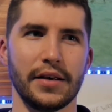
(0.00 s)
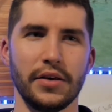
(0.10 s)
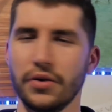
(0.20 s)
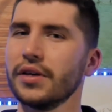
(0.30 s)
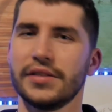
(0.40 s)

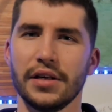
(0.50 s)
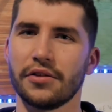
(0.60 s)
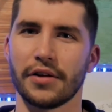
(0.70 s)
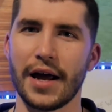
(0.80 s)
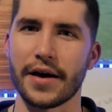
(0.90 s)
you can see
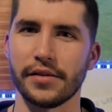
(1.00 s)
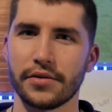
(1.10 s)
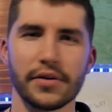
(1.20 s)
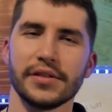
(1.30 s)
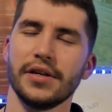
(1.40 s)
it
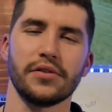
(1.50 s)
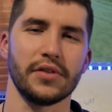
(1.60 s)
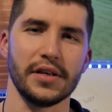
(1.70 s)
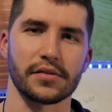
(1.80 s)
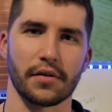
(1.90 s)
online, you can see it
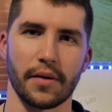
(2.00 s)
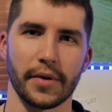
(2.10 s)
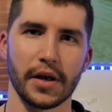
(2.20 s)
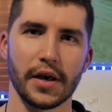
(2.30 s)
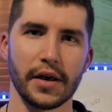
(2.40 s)
on
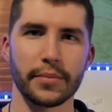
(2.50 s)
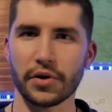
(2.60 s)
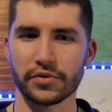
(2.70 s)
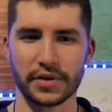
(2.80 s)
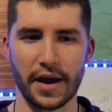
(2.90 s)
Instagram,
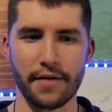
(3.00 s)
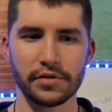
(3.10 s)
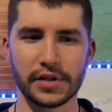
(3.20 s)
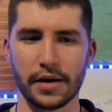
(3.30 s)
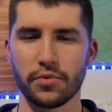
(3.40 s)
because
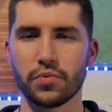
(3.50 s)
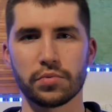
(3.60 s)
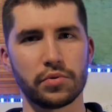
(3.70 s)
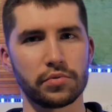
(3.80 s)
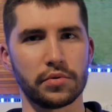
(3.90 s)
every time
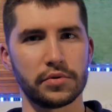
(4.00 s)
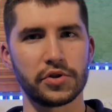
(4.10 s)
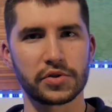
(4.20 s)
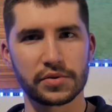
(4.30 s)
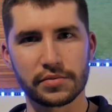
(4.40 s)
you, you, you
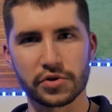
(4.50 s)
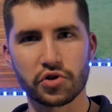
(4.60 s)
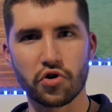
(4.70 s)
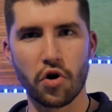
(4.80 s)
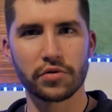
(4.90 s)
just
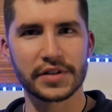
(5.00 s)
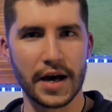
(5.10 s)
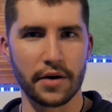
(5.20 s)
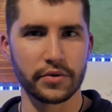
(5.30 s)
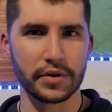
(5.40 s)
scroll
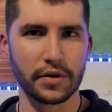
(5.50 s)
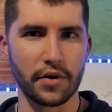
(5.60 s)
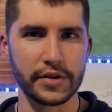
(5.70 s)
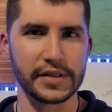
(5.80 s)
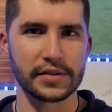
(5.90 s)
down
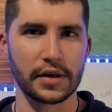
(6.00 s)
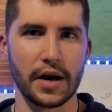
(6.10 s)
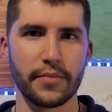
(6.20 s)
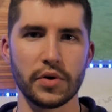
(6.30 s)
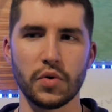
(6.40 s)
on
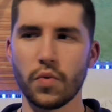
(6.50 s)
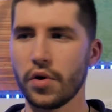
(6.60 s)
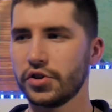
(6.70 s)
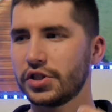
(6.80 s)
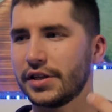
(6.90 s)
Instagram, you
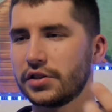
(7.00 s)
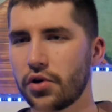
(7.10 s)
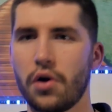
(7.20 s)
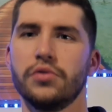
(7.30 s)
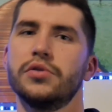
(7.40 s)
watch
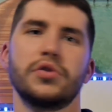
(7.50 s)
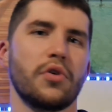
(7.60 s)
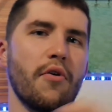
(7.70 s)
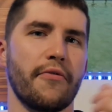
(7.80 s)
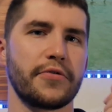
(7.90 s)

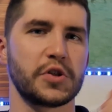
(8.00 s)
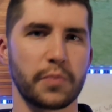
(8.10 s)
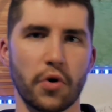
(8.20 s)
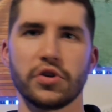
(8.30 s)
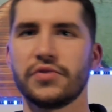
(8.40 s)
tons of
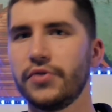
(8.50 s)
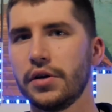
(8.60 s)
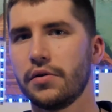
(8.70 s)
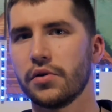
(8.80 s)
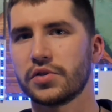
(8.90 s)
sports
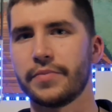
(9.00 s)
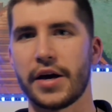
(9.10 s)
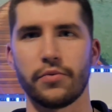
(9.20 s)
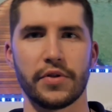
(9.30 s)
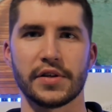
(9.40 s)
videos
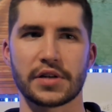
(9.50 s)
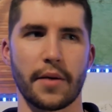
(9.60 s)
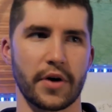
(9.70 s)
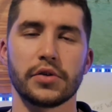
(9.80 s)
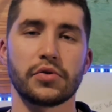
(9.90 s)
made with this camera.